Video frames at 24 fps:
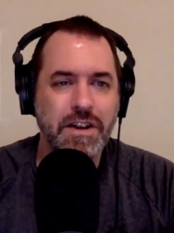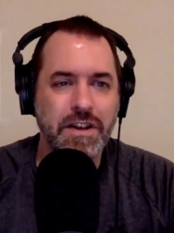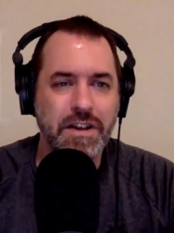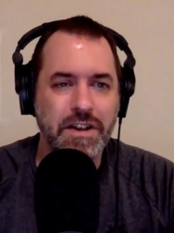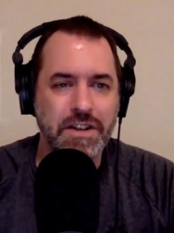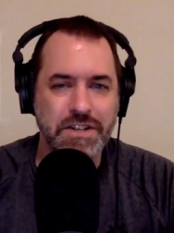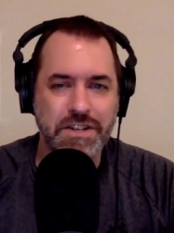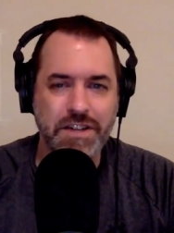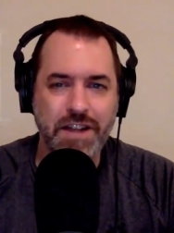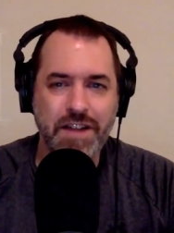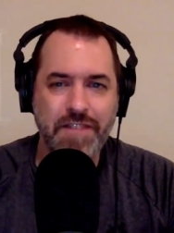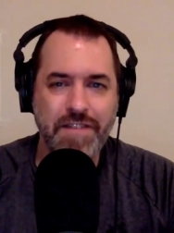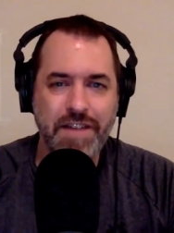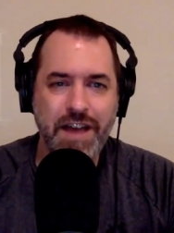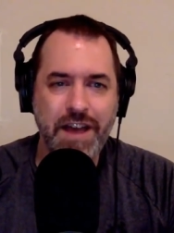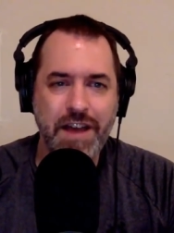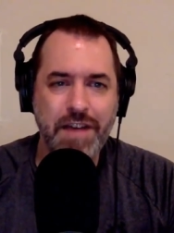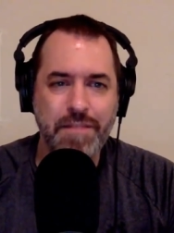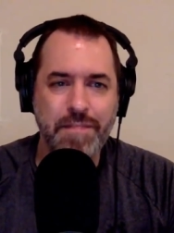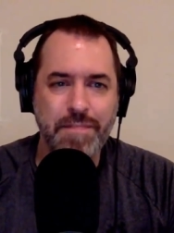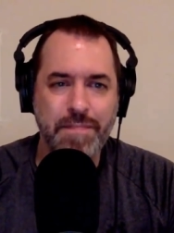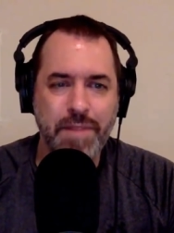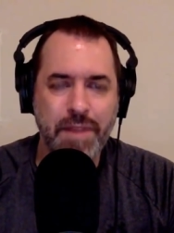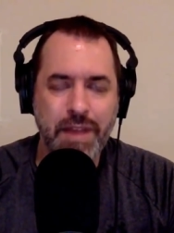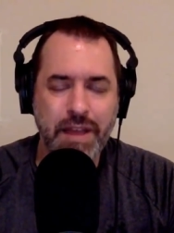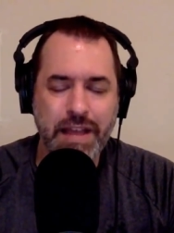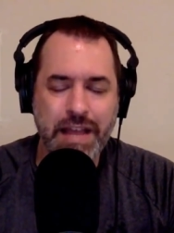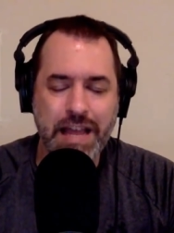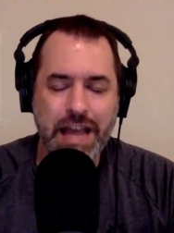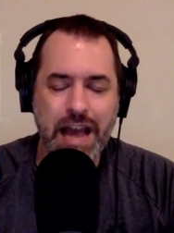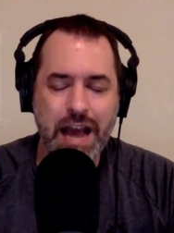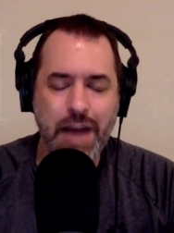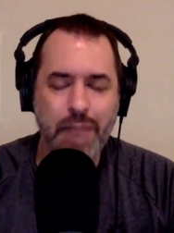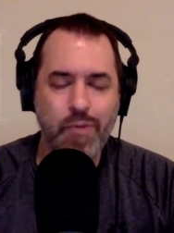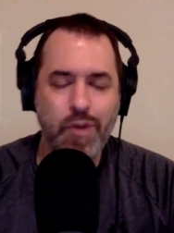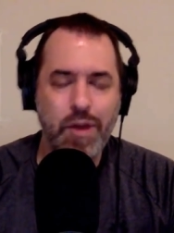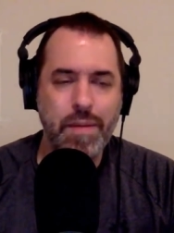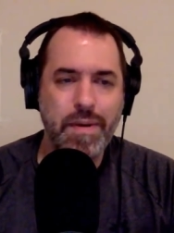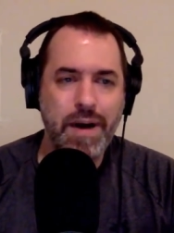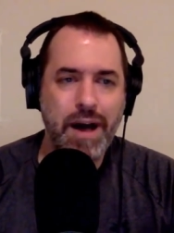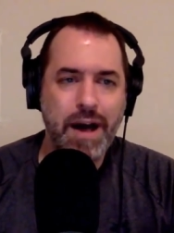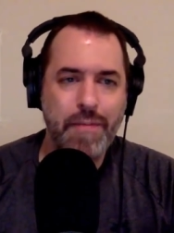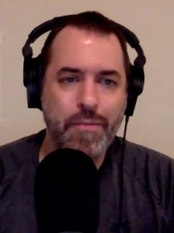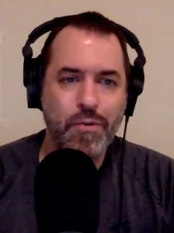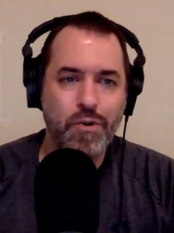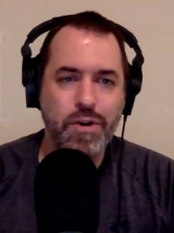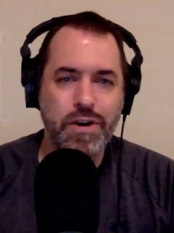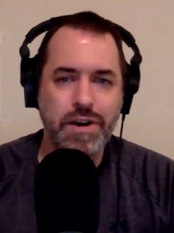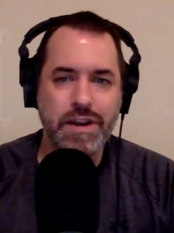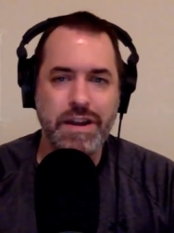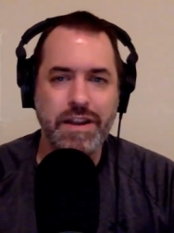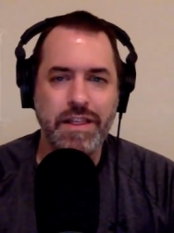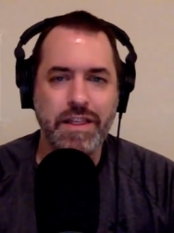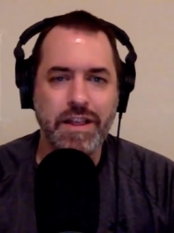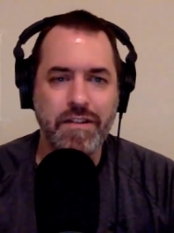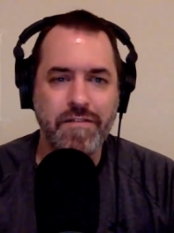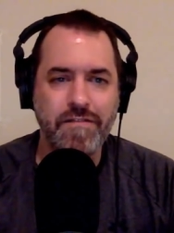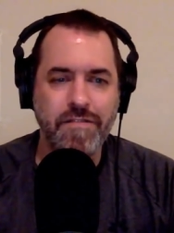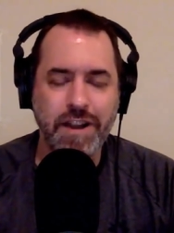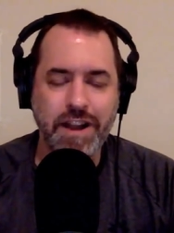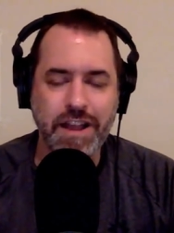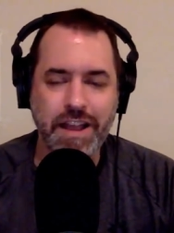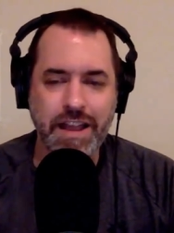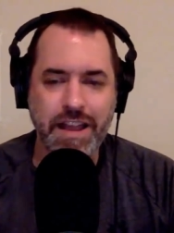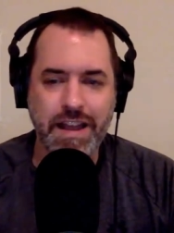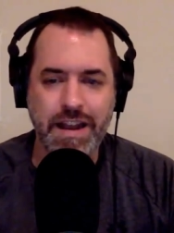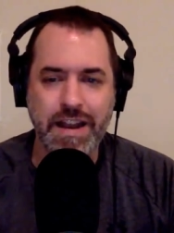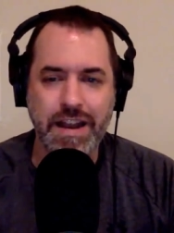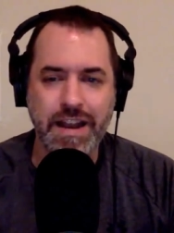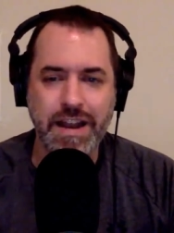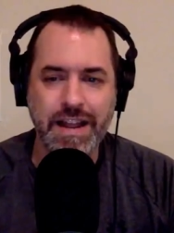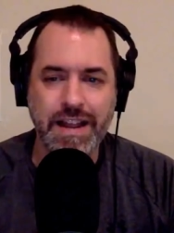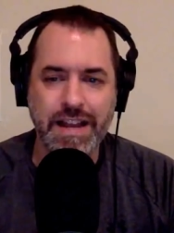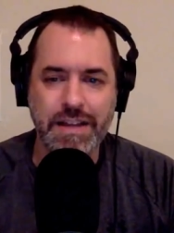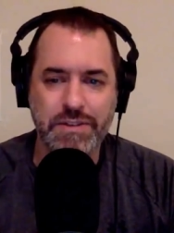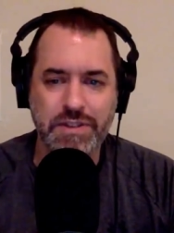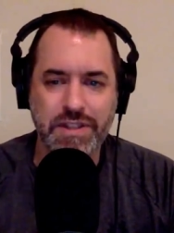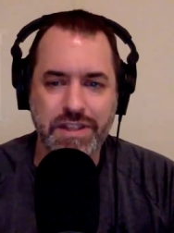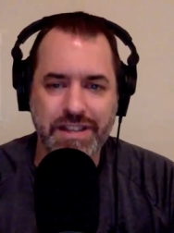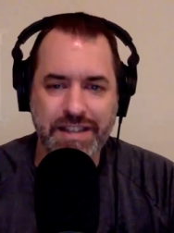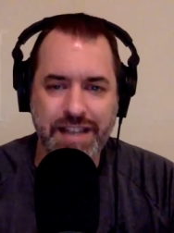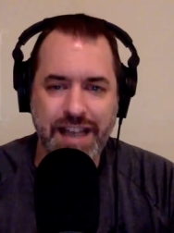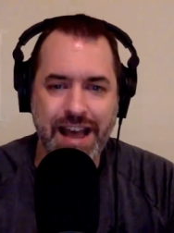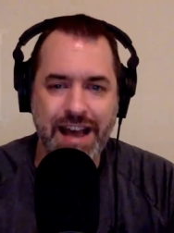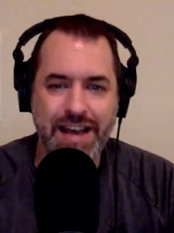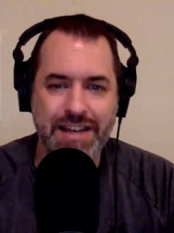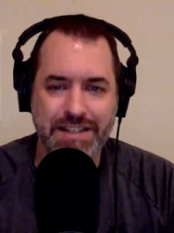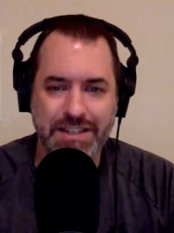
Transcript: They should not have had Cowboy Bob Orton in there running in and hitting guys with the cast.